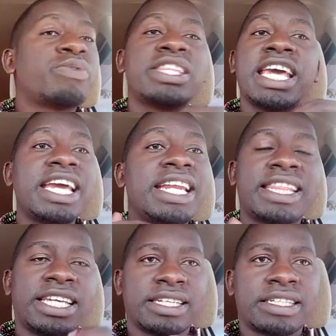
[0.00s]
with
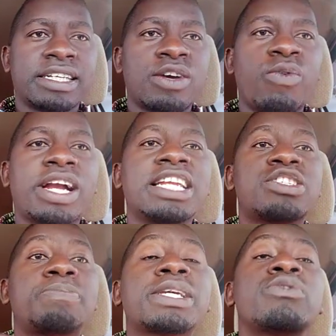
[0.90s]
anything. We can
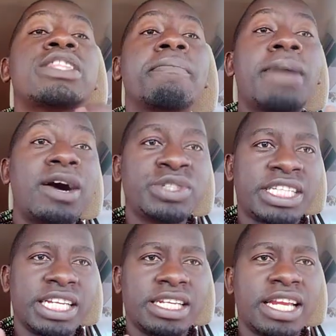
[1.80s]
speak with the
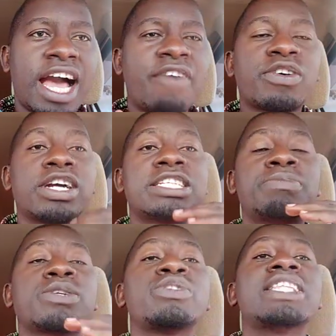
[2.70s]
mountain. Africa can
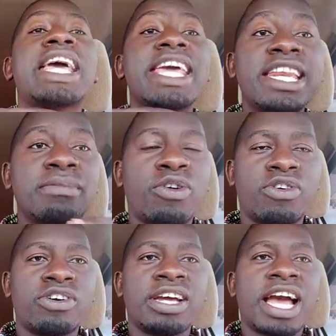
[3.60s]
speak with the
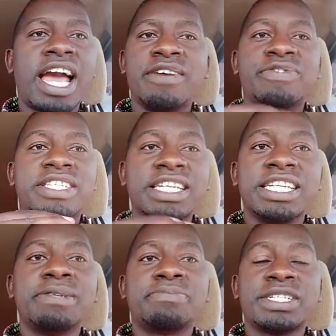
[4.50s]
animal. I have
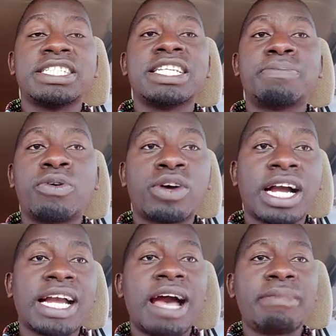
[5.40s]
seen President Paul
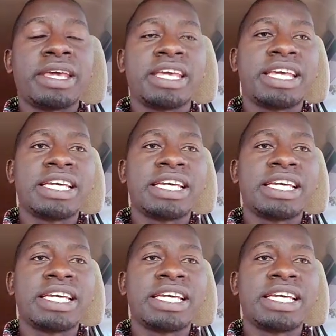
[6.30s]
Kagame